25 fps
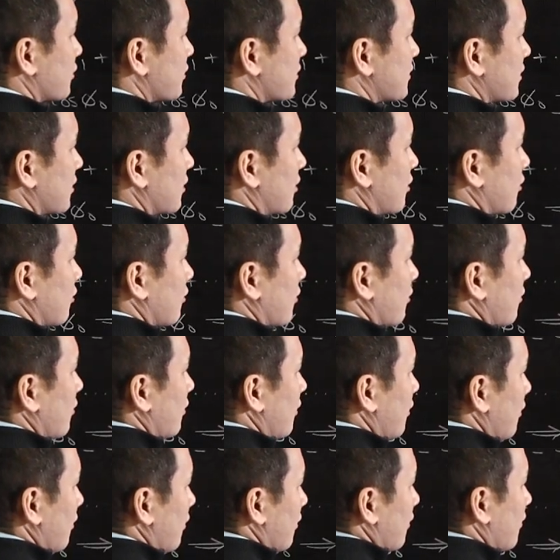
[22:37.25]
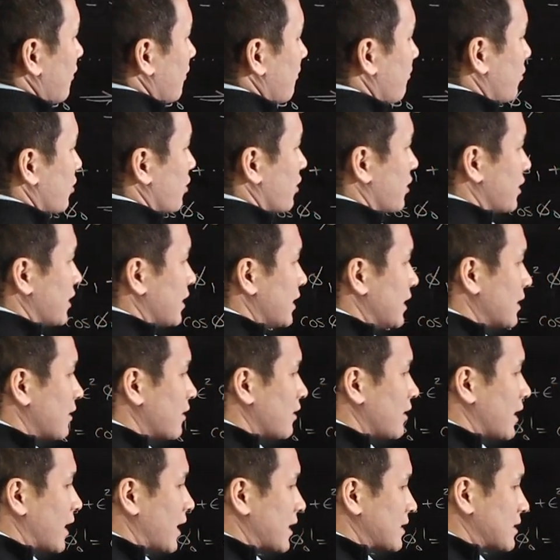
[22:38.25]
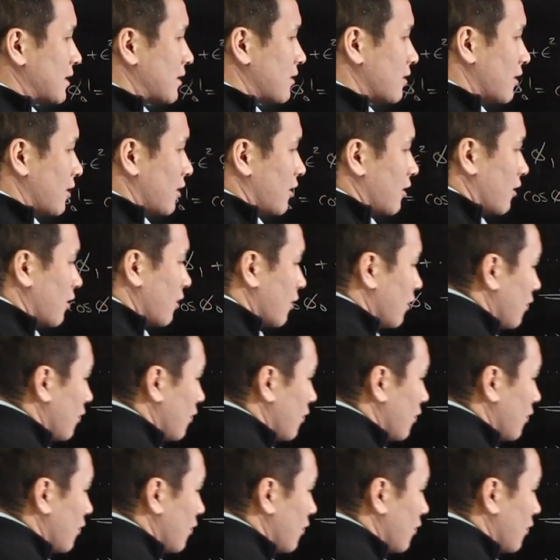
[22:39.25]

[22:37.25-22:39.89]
0, put an e to the s in there,